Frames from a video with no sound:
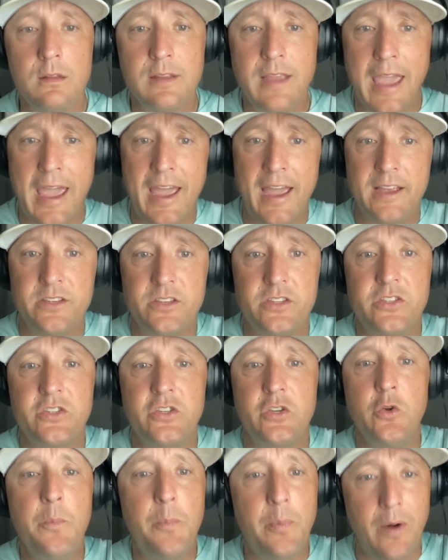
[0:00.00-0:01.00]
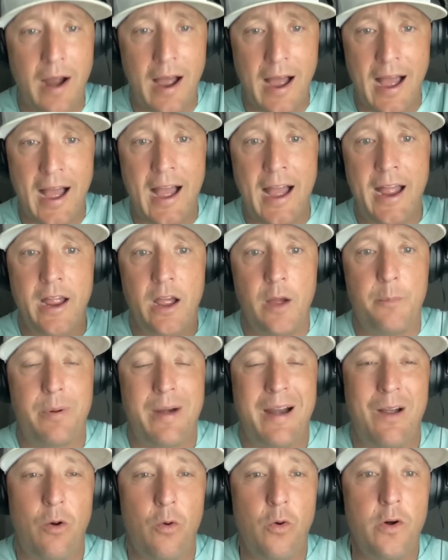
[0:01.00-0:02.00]
as super high a
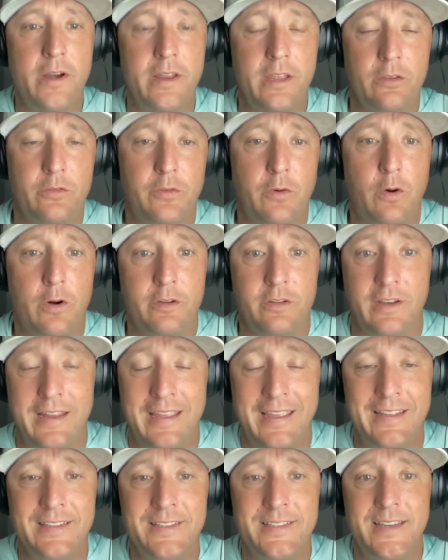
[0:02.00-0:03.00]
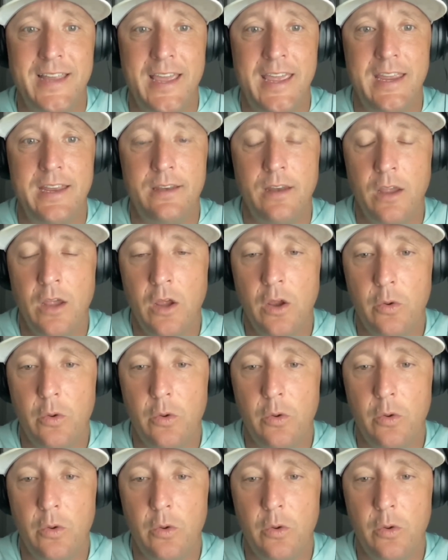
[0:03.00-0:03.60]
priority as far as an in-state